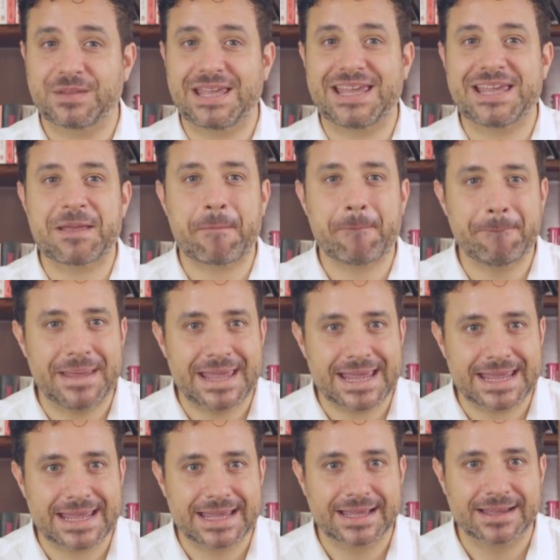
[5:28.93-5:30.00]
a
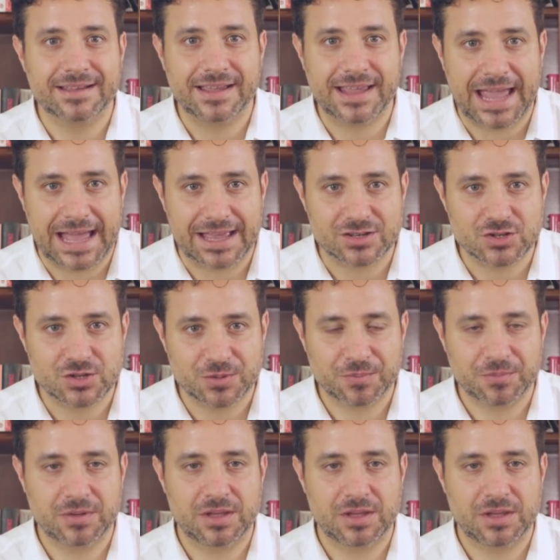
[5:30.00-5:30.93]
big catch.